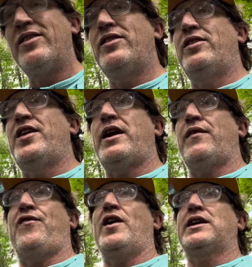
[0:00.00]
that I
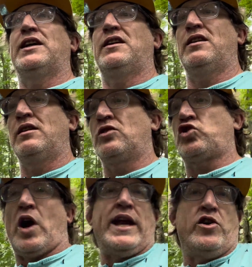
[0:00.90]
fucking
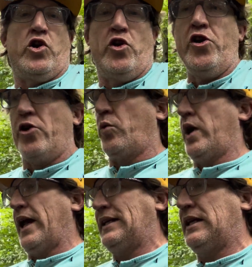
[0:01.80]
tried to hurt her when
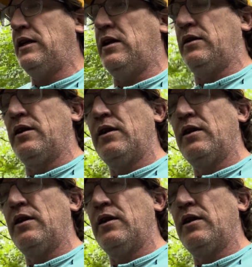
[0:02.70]
I didn't.